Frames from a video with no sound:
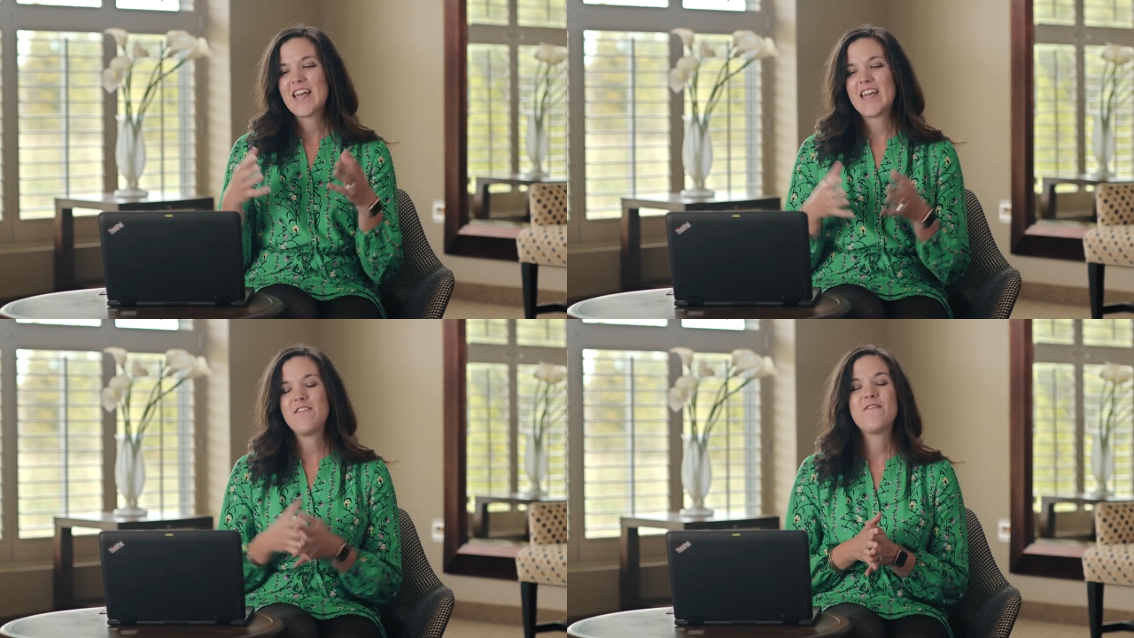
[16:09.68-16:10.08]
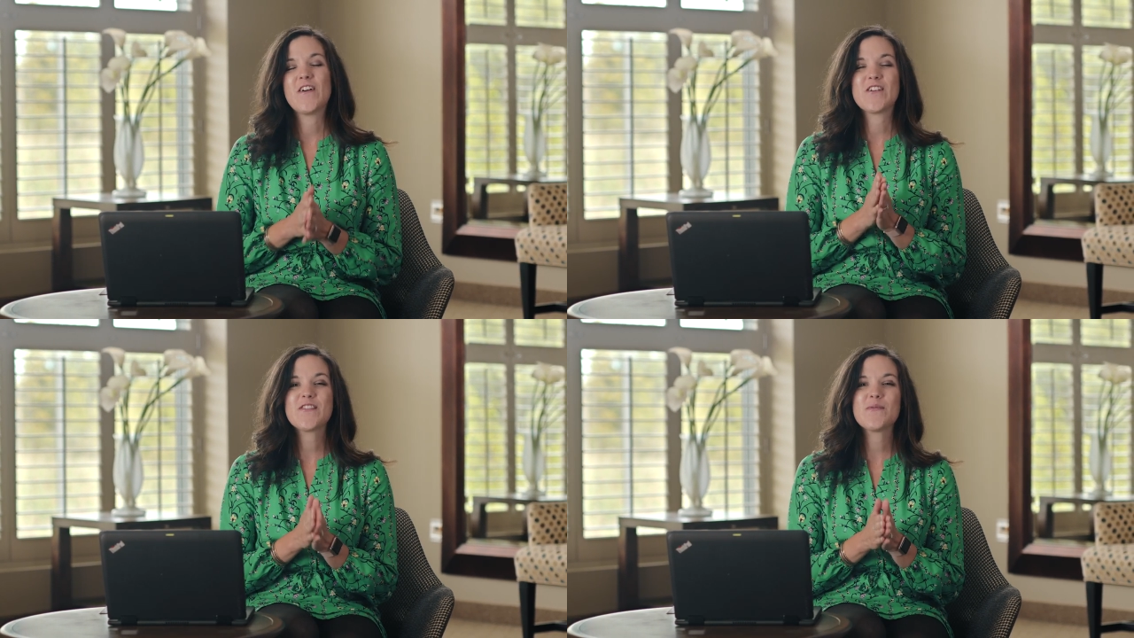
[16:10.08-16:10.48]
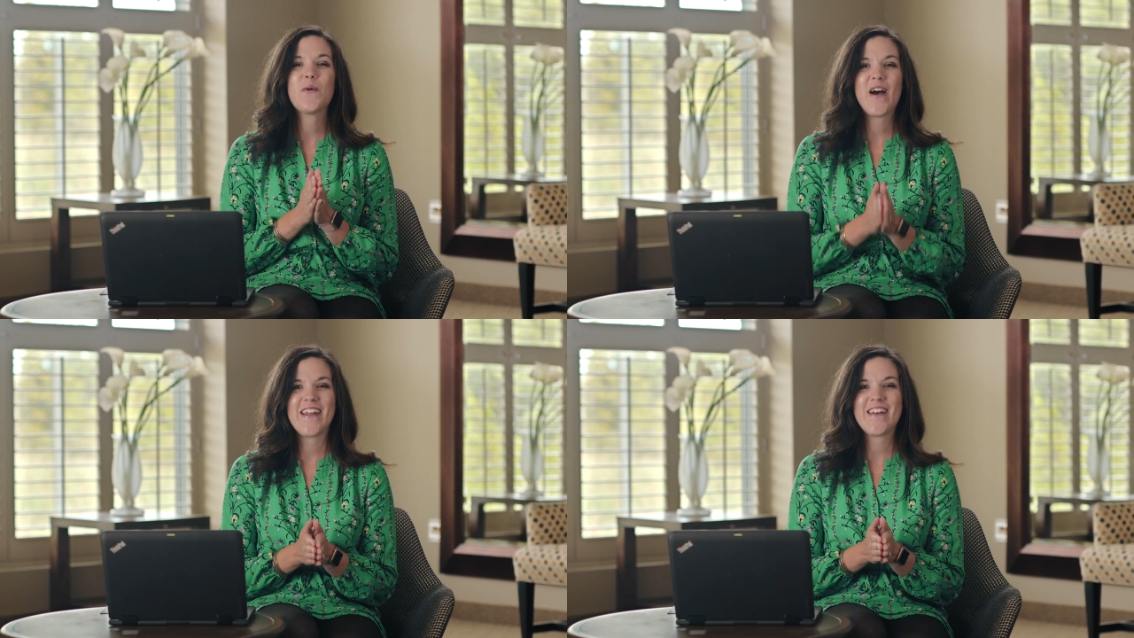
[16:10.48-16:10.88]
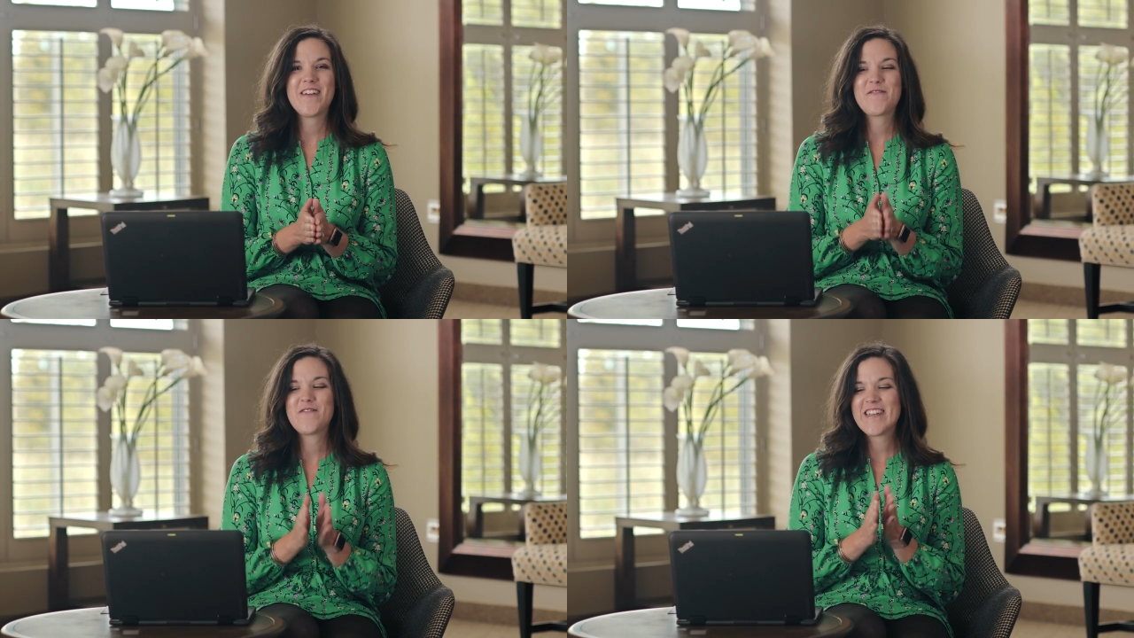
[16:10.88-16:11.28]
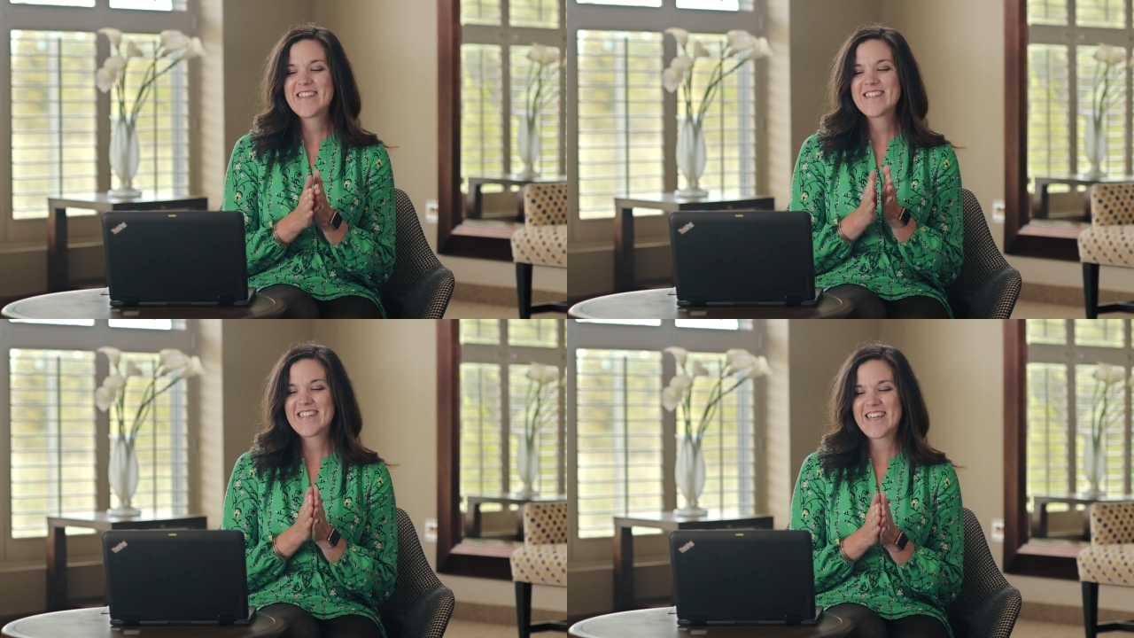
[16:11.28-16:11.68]
In verse 1,
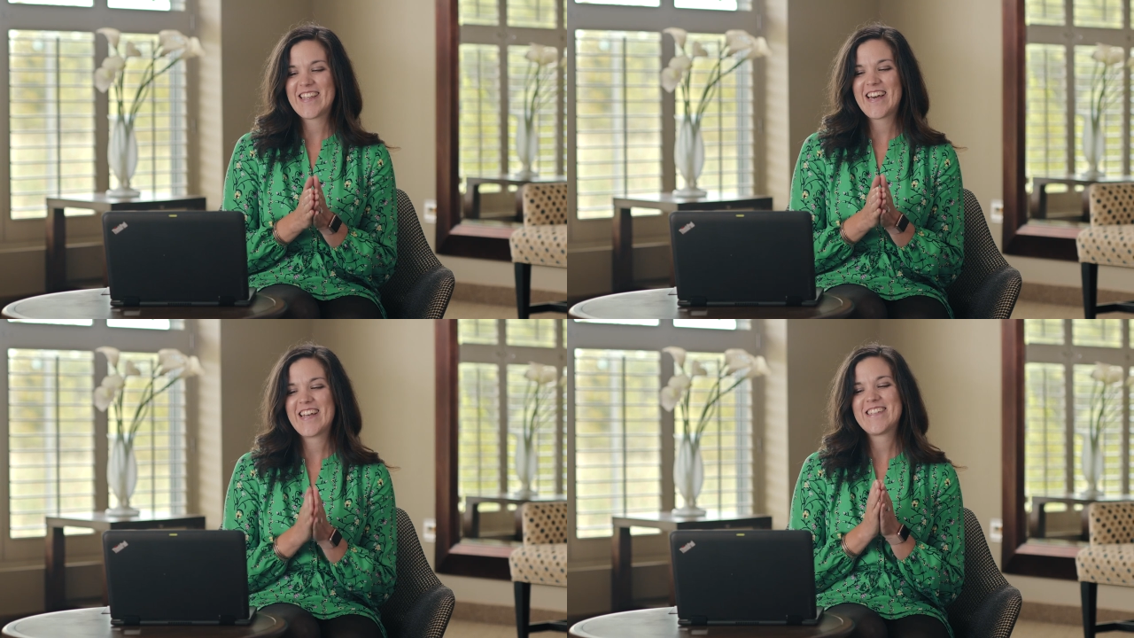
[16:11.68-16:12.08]
we see that